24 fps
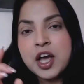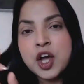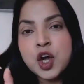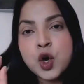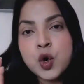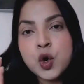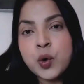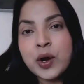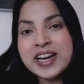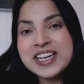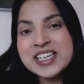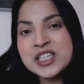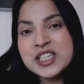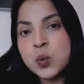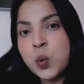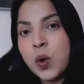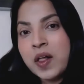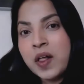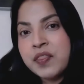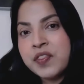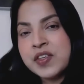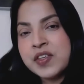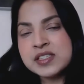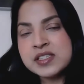Creating
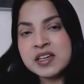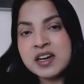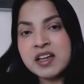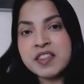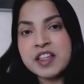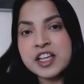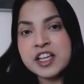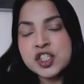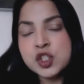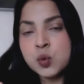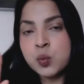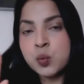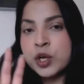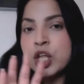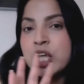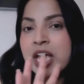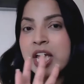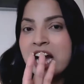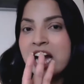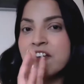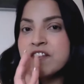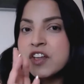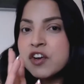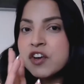wealth is another. So when you
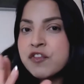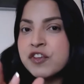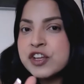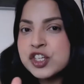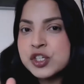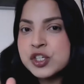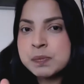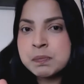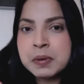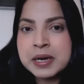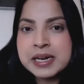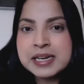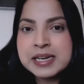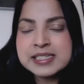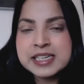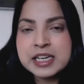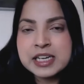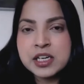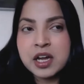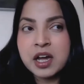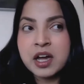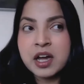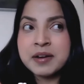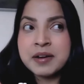have the rich
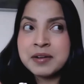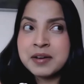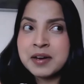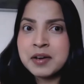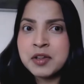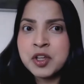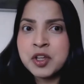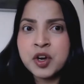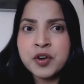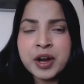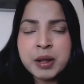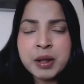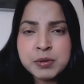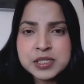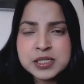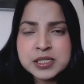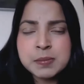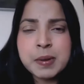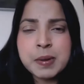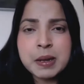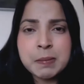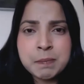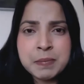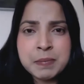mindset, you're able
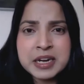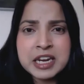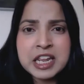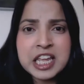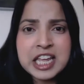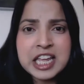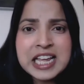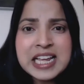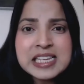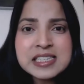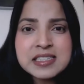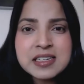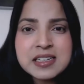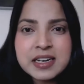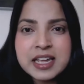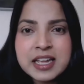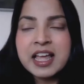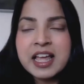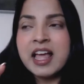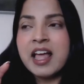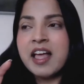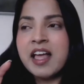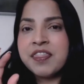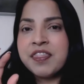to make money easily,
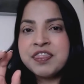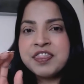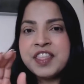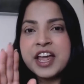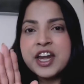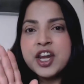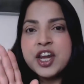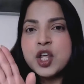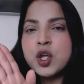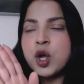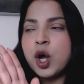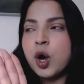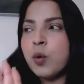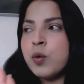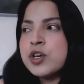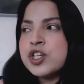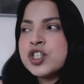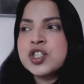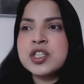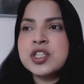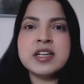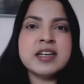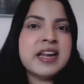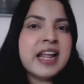then you go on
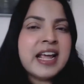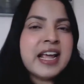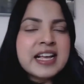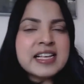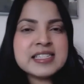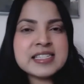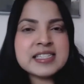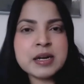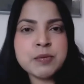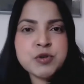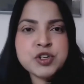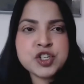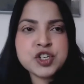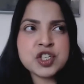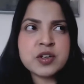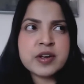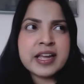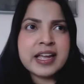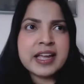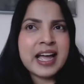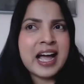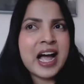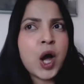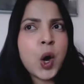to the next step, which is,
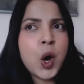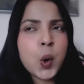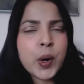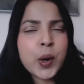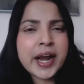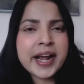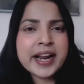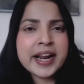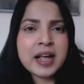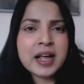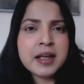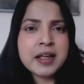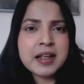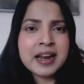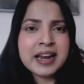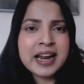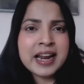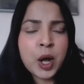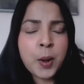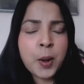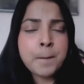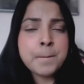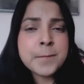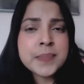okay, how can I
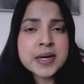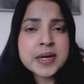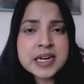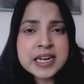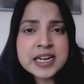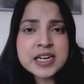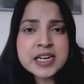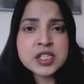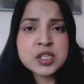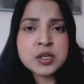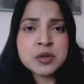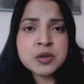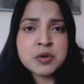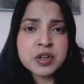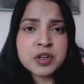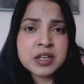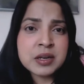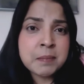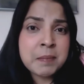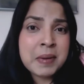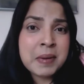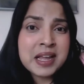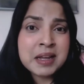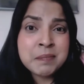allow money to,
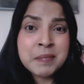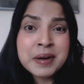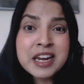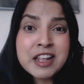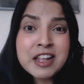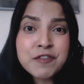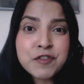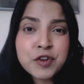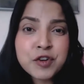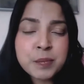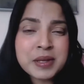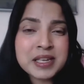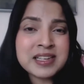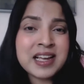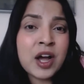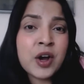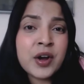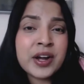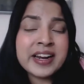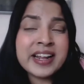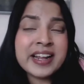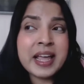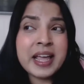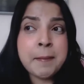make money for me? How
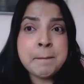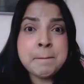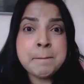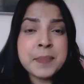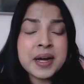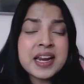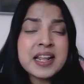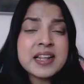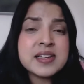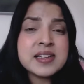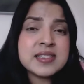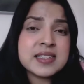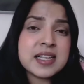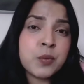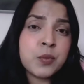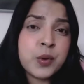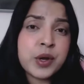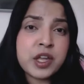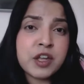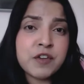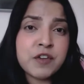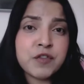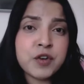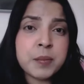can I get money to start
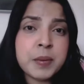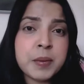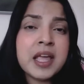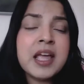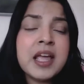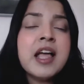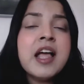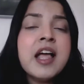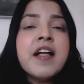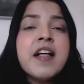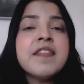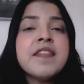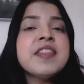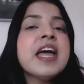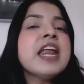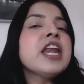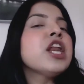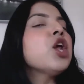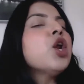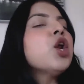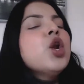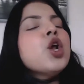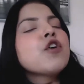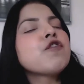working for me? Then
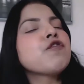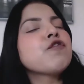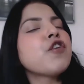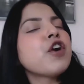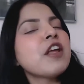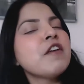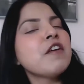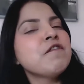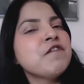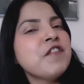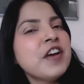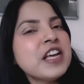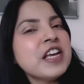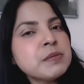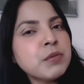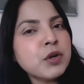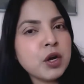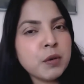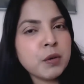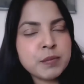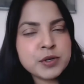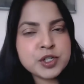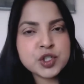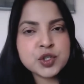you look for
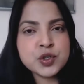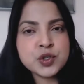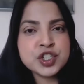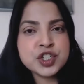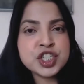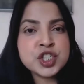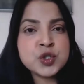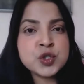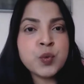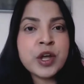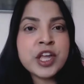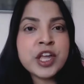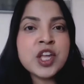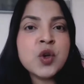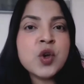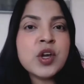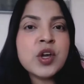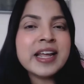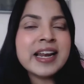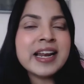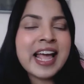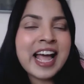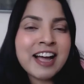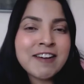investment opportunities where you
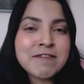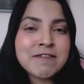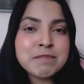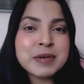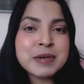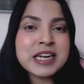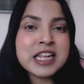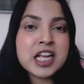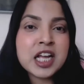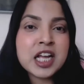can have money